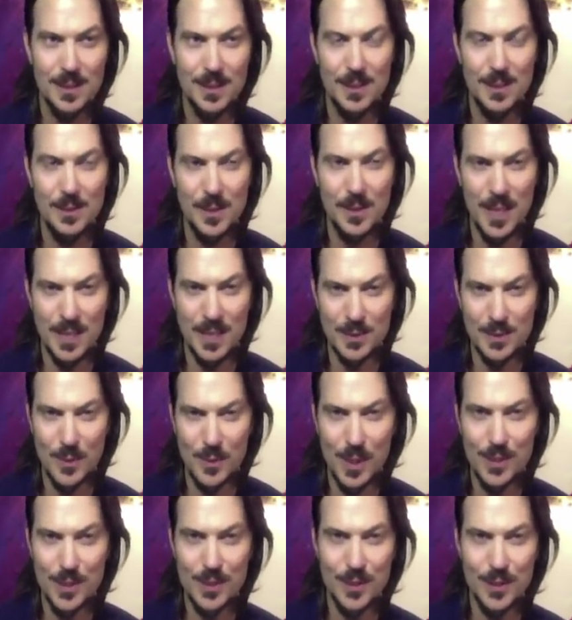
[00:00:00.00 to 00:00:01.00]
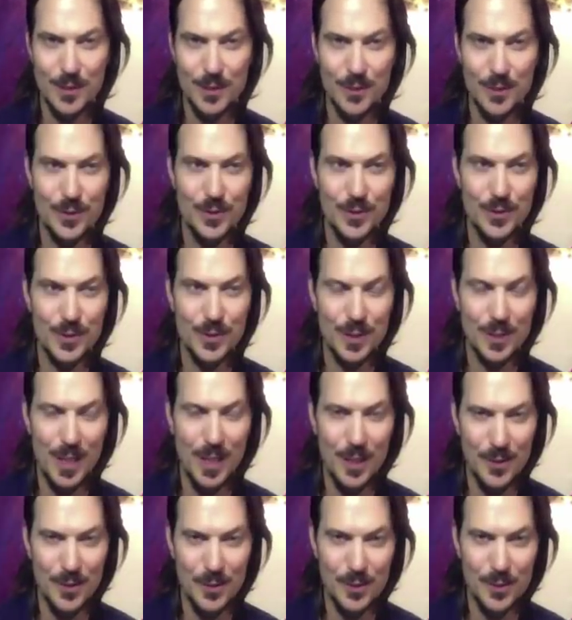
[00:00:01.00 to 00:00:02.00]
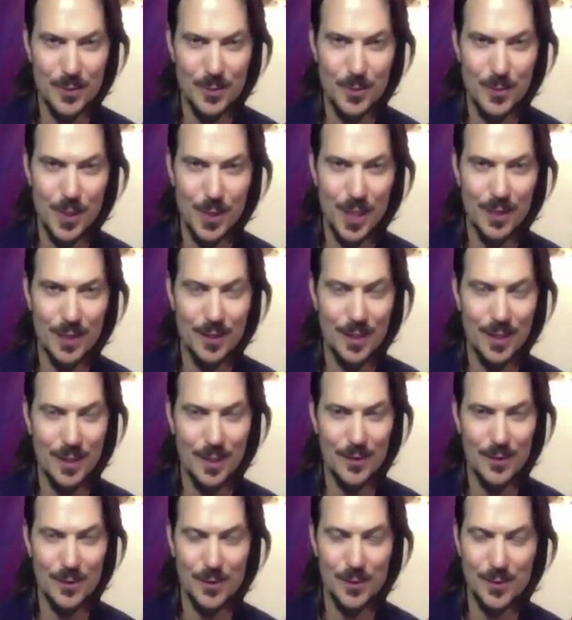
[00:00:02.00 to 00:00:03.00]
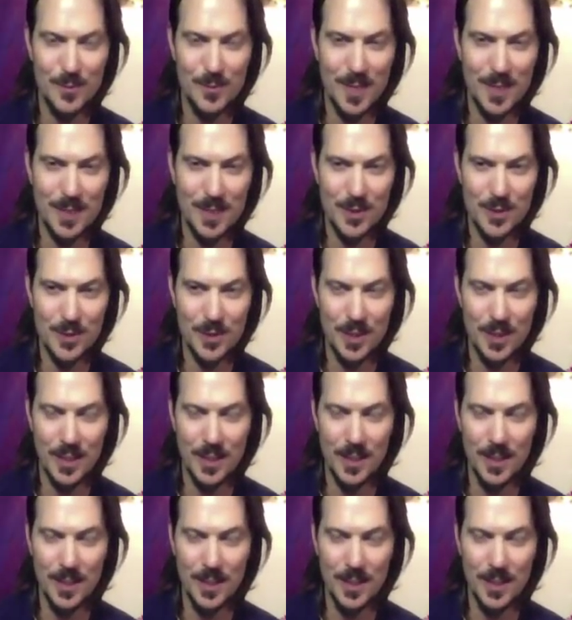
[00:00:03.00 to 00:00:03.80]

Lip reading: You can ask questions. I'll do some channeling. I'll do some lecturing.